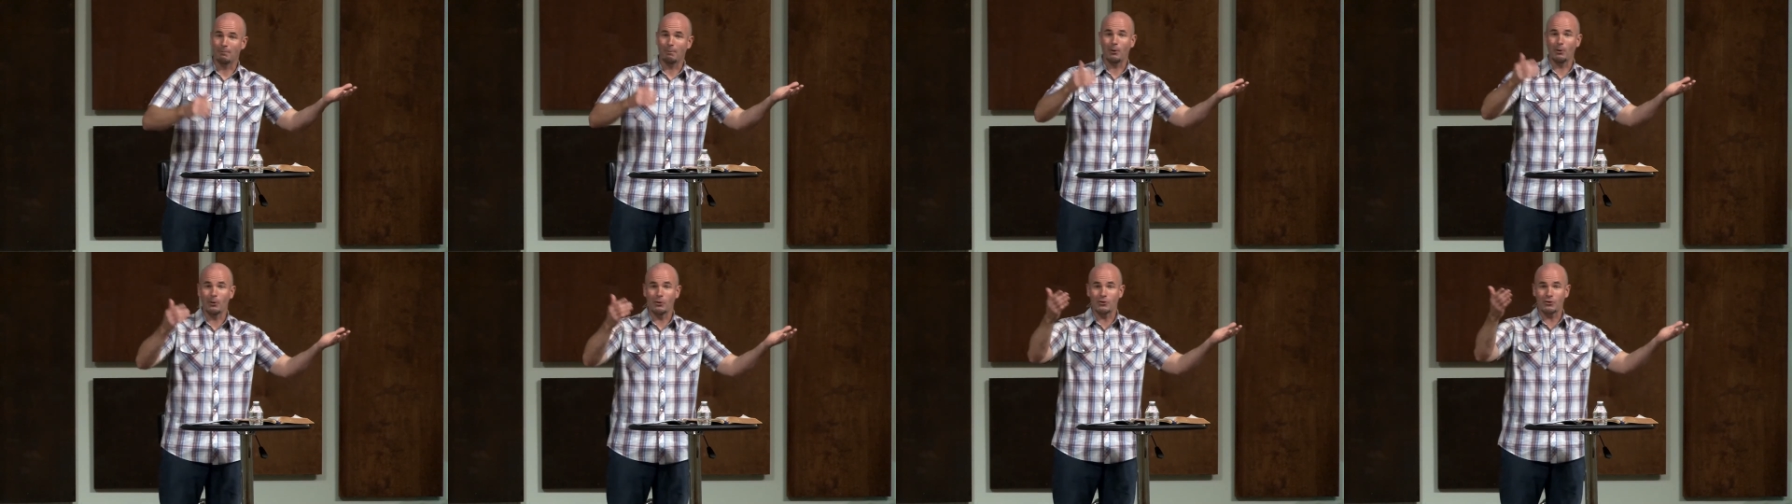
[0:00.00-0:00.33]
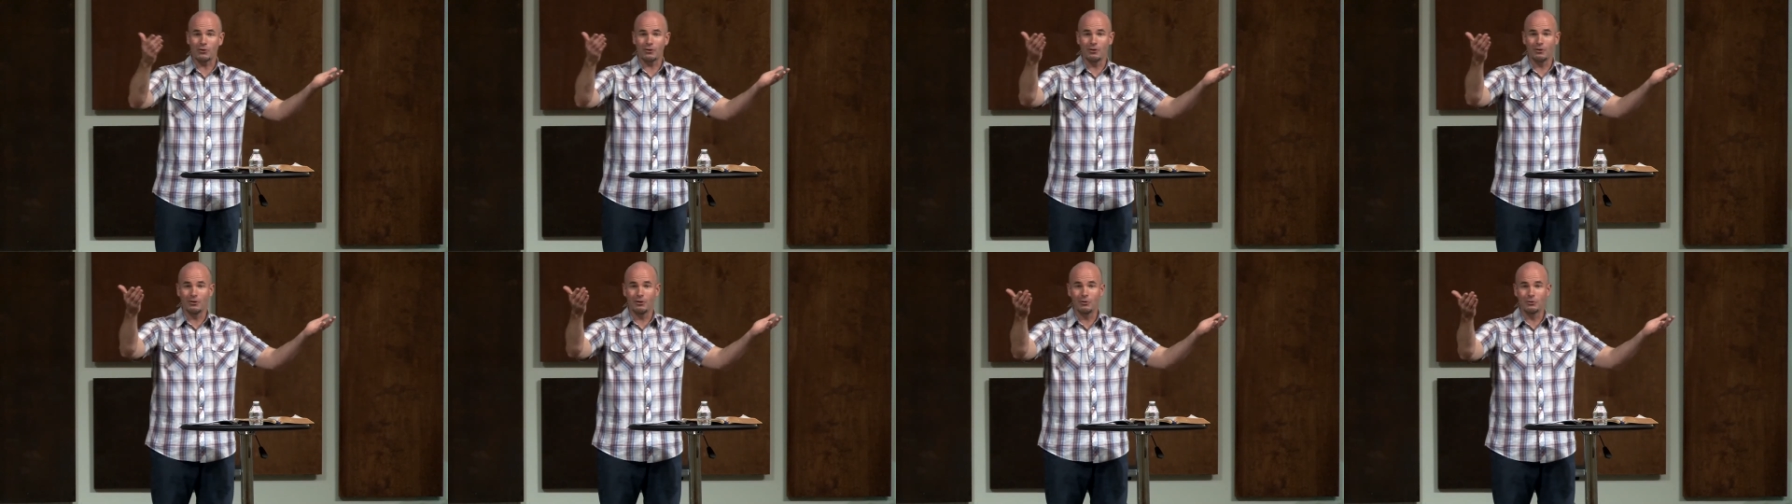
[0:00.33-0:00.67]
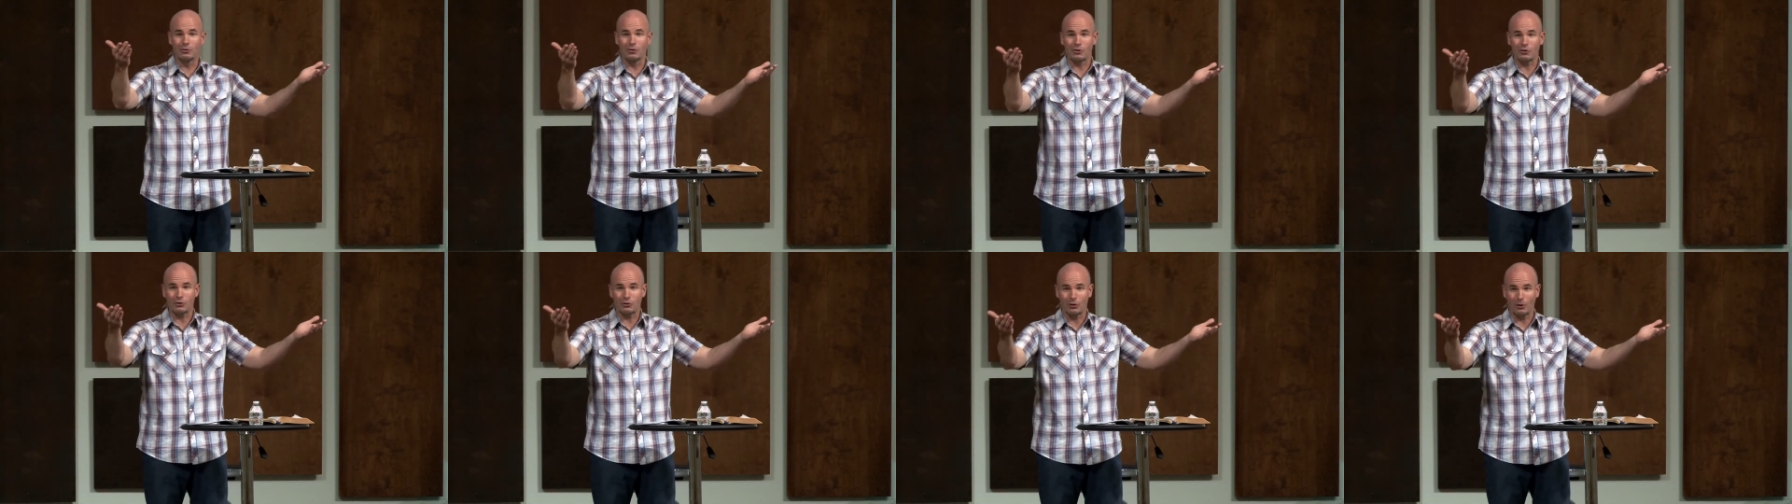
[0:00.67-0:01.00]
person
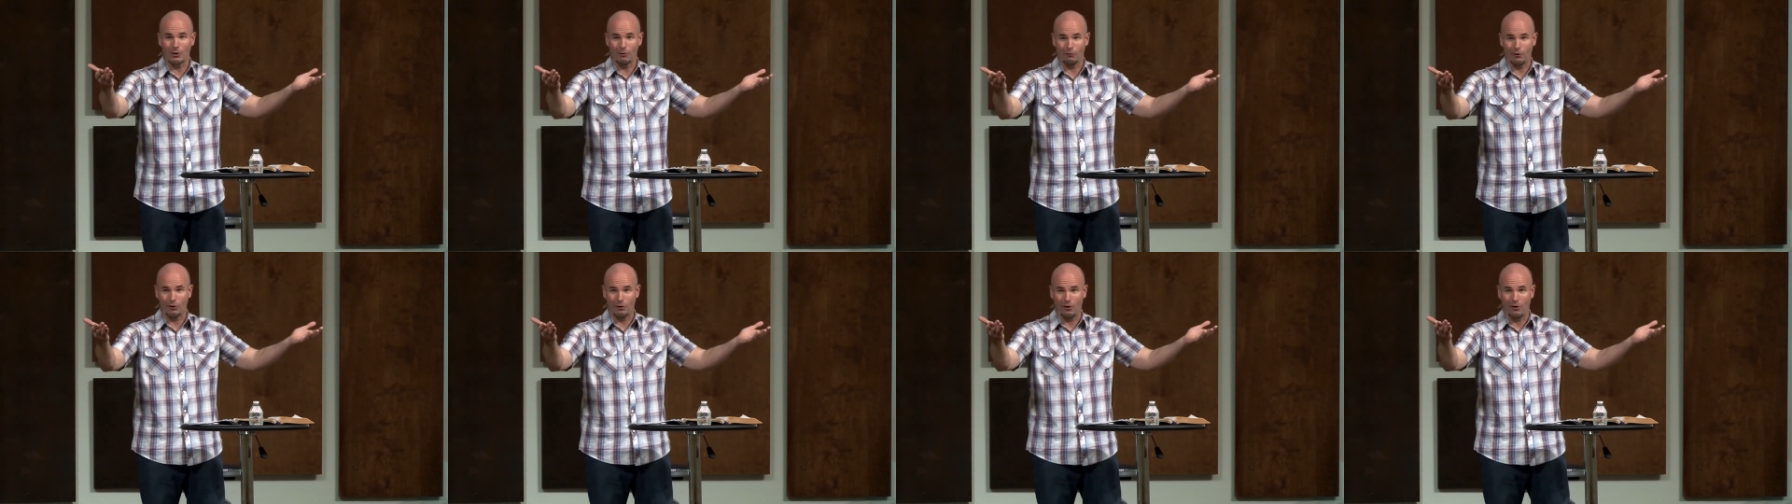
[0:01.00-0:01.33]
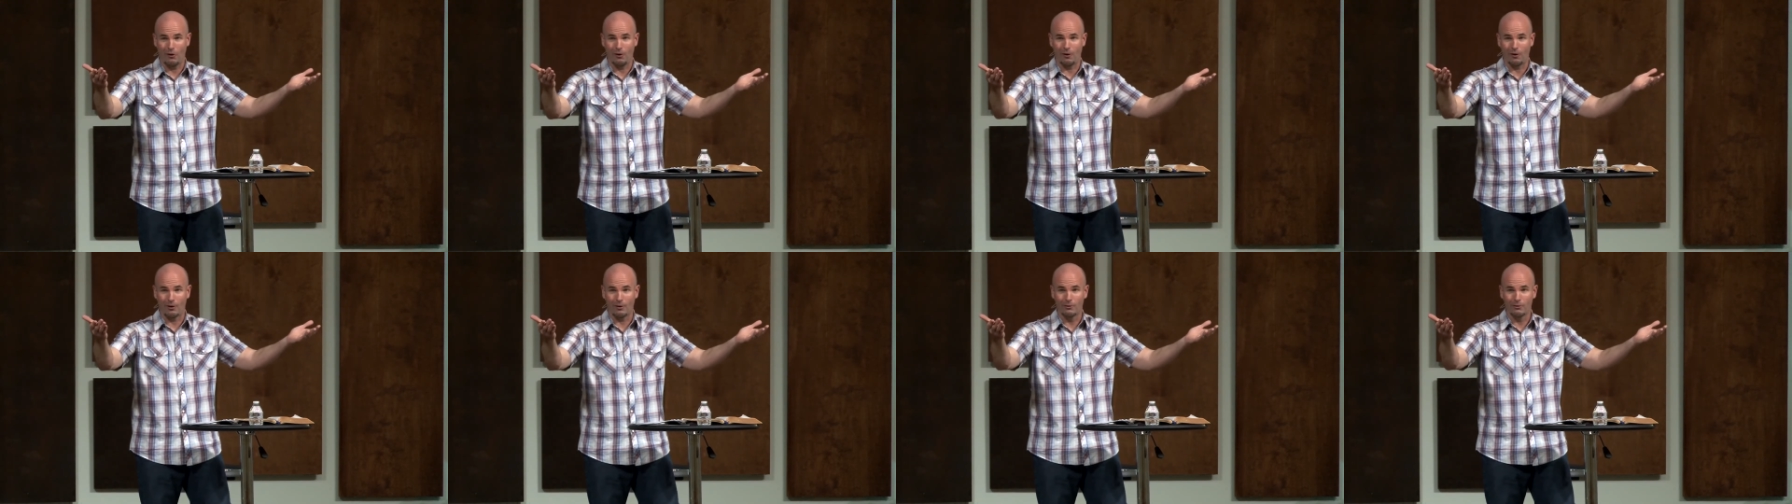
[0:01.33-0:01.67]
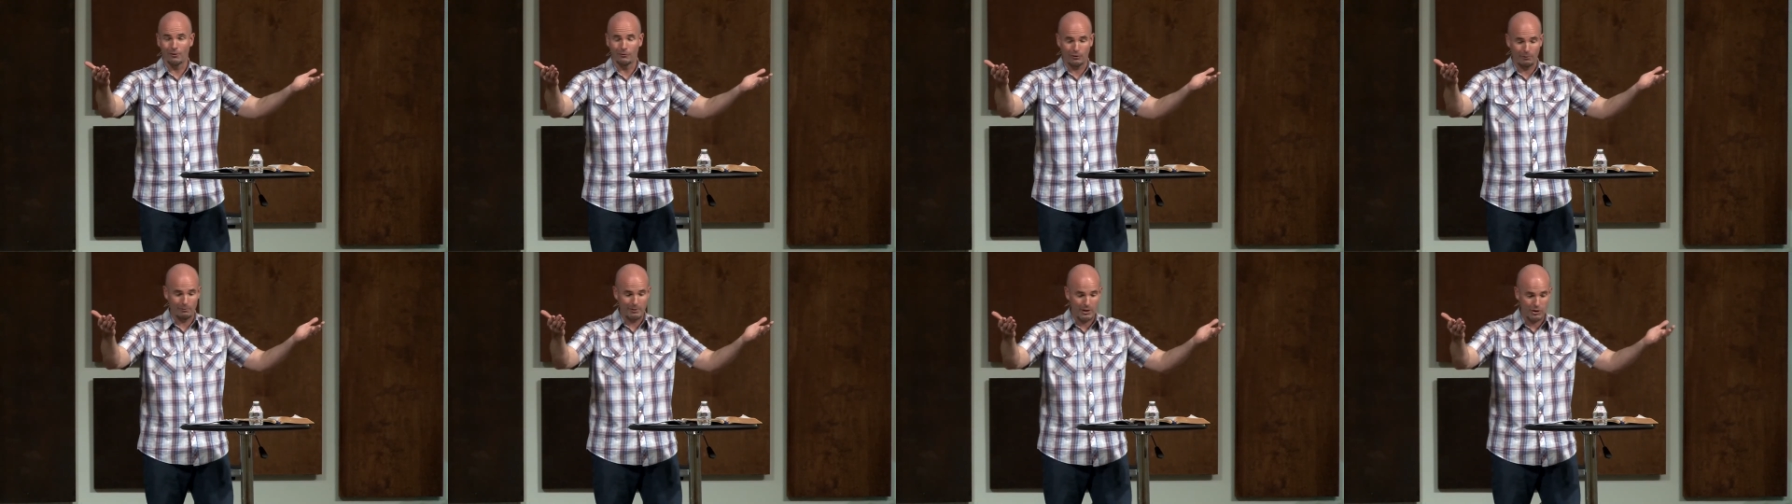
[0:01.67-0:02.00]
who's a servant are
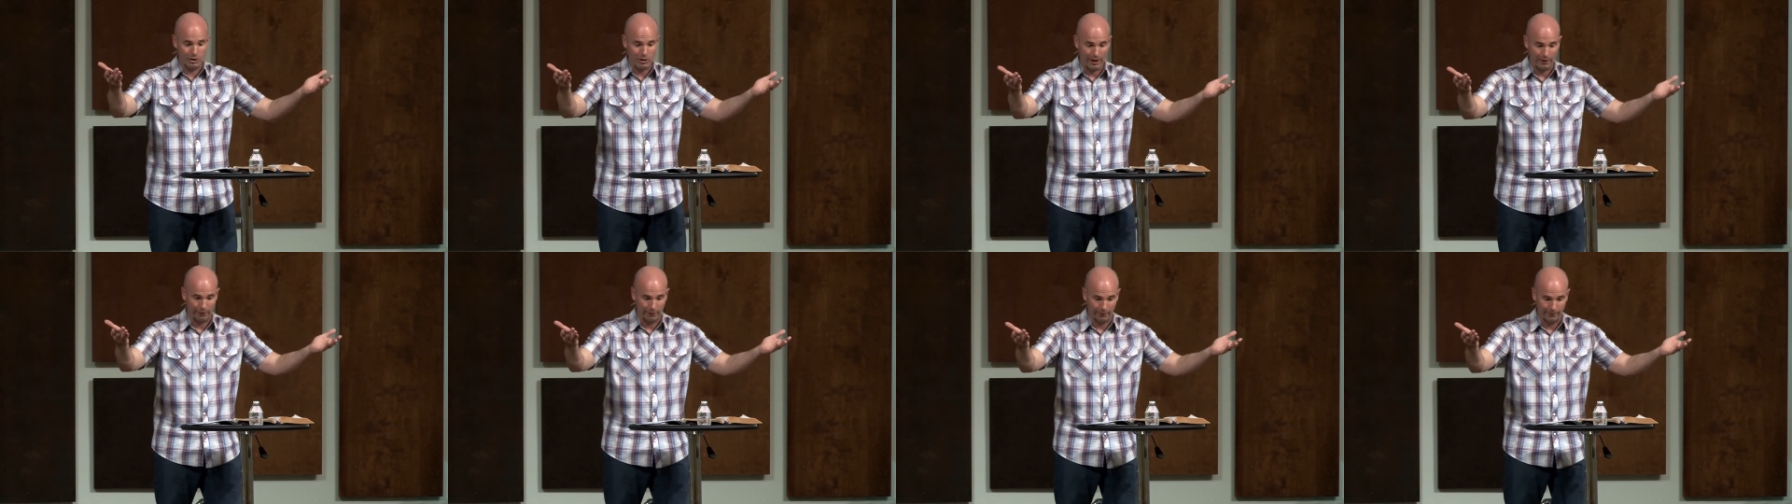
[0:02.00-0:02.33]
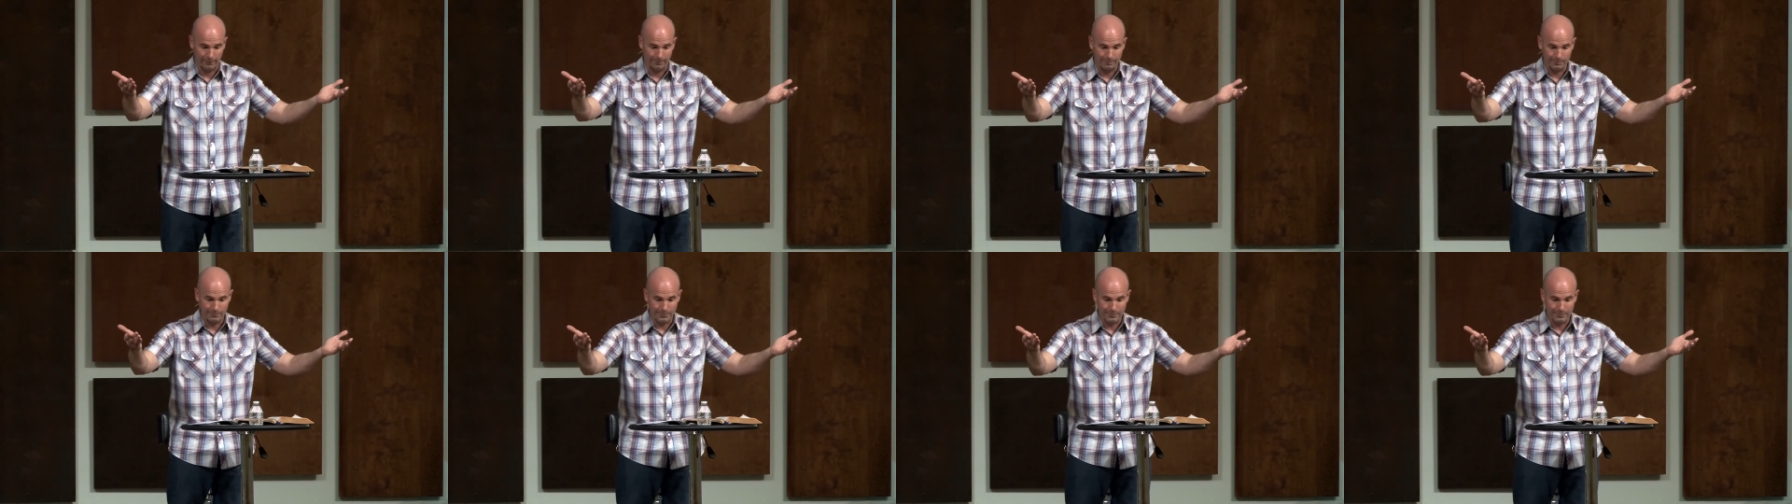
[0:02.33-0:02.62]
from each other.